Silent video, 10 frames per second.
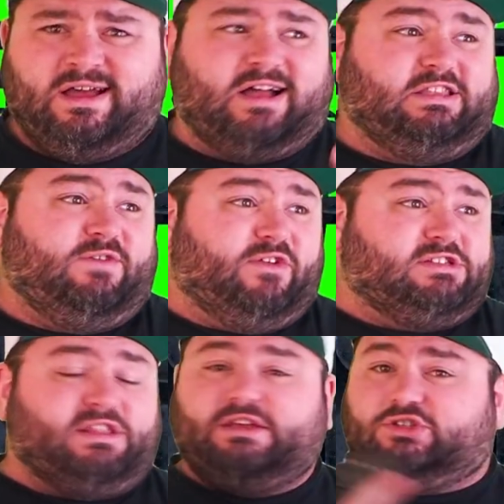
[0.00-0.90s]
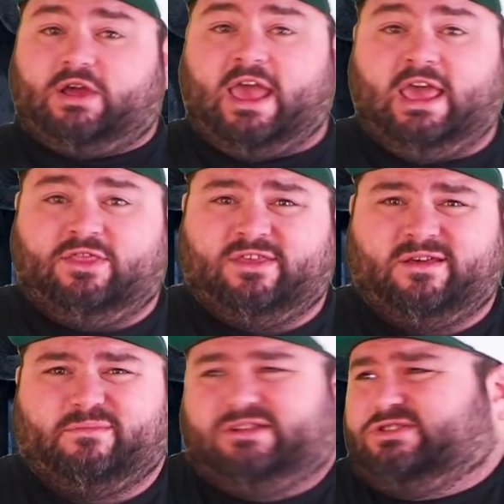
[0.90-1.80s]
On defense, the Knicks are
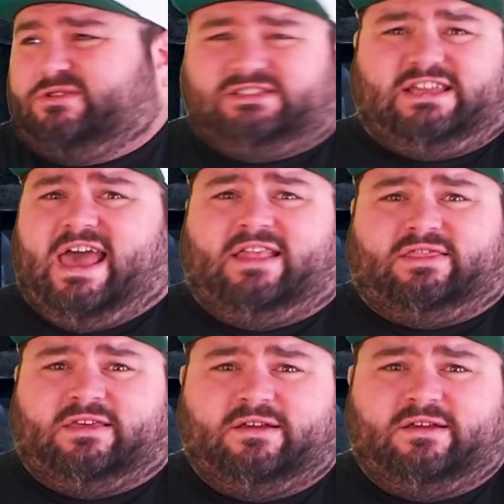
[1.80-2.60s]
8th. Minnesota's 10th.